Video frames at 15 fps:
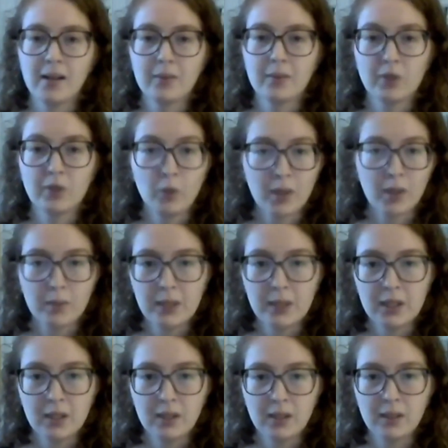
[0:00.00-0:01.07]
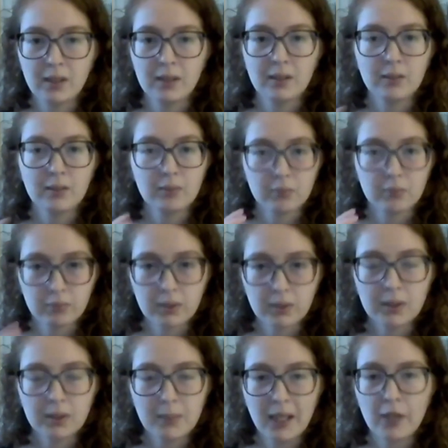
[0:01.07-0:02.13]
You want to be
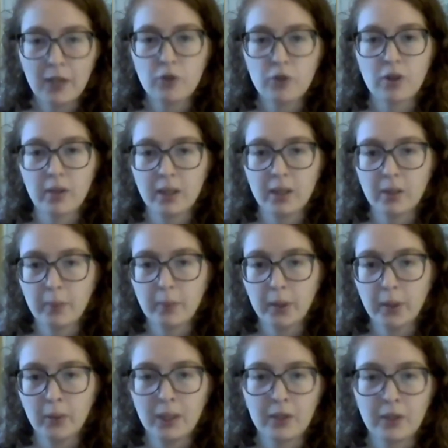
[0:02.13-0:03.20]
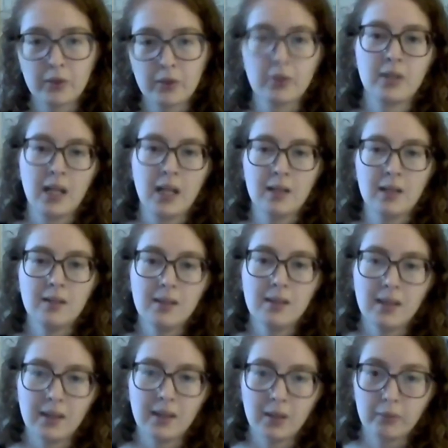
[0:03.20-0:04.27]
really making sure that your poet understands
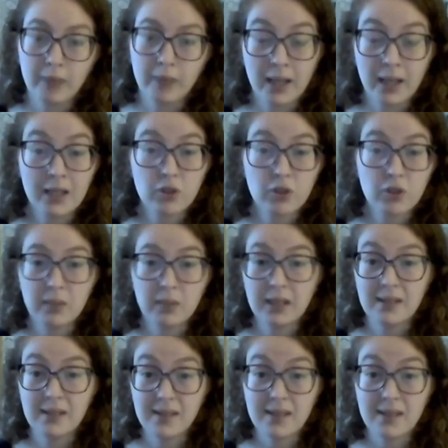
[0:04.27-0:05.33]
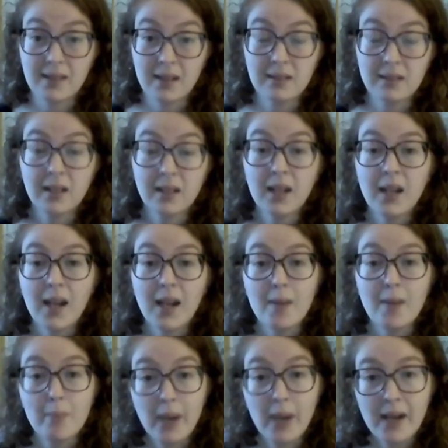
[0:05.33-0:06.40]
that their writing should be consistent.
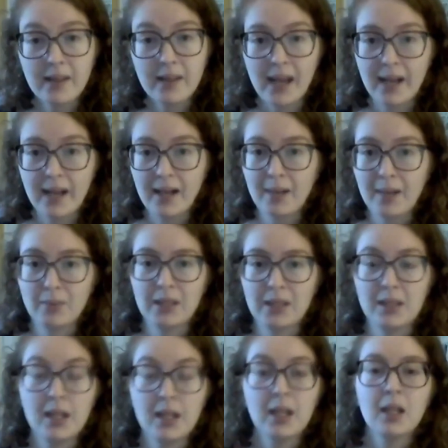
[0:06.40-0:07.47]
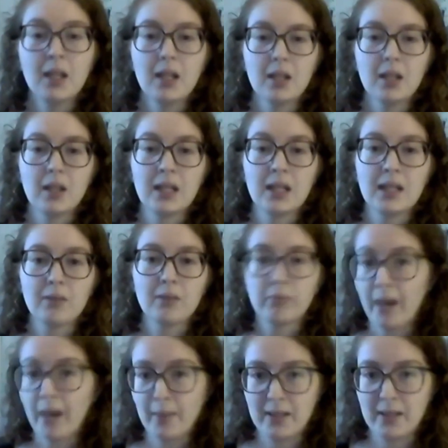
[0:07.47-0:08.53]
And by that, I mean the
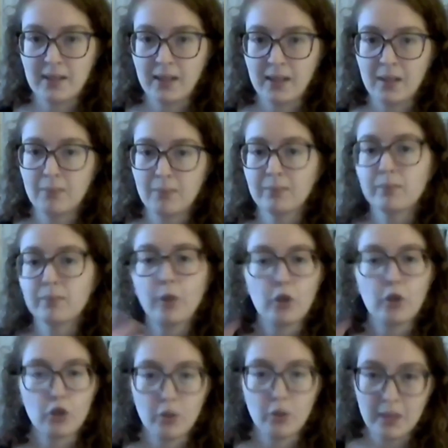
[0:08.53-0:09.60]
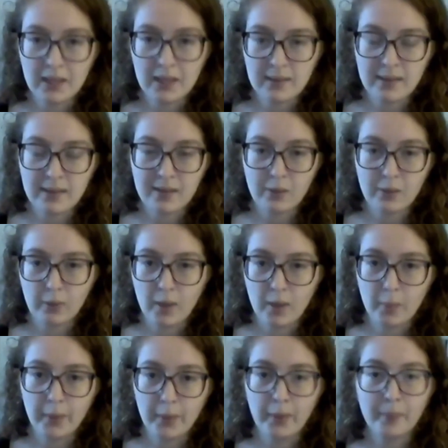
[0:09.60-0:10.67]
rhyming scheme should be consistent throughout
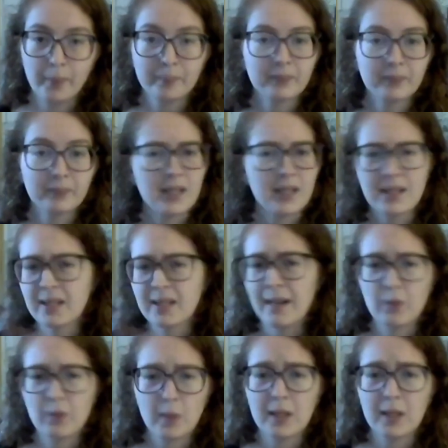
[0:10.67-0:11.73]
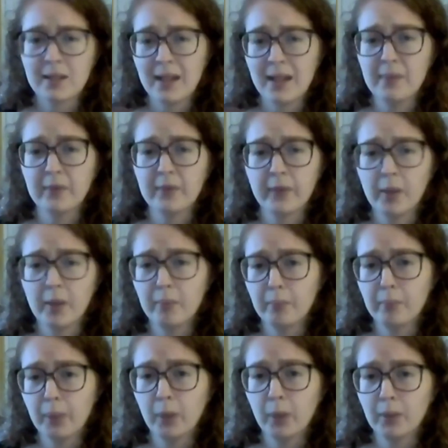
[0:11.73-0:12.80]
a poem. It doesn't have to be the same from
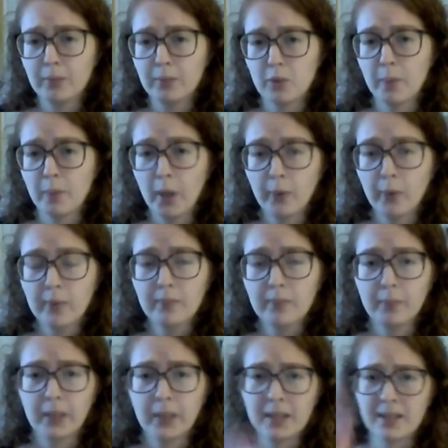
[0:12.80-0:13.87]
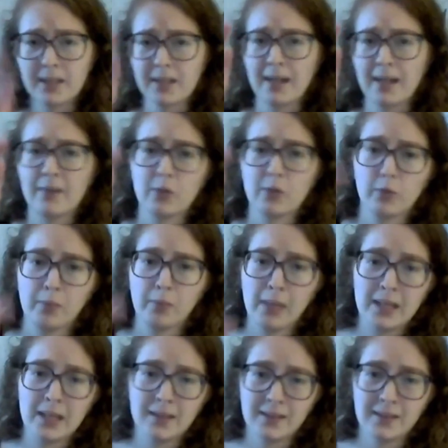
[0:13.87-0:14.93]
poem to poem, but it does have to
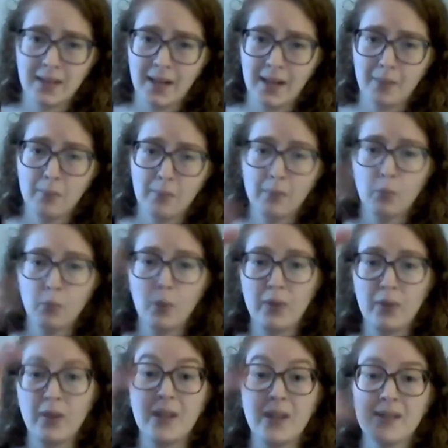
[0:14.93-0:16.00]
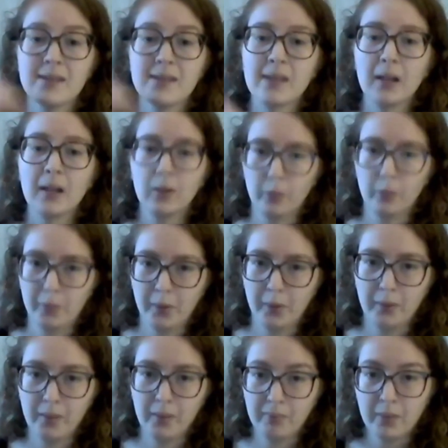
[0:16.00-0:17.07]
remain the same within a single
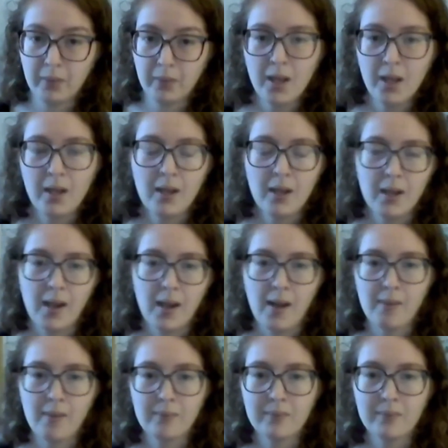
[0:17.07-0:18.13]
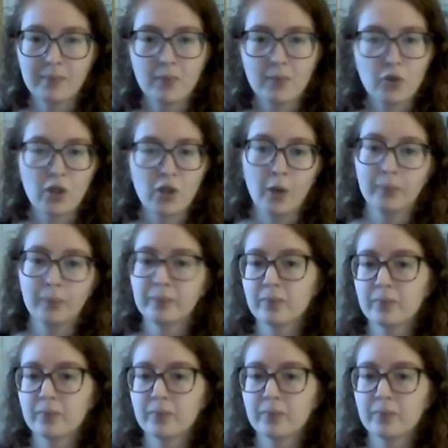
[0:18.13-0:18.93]
poem. So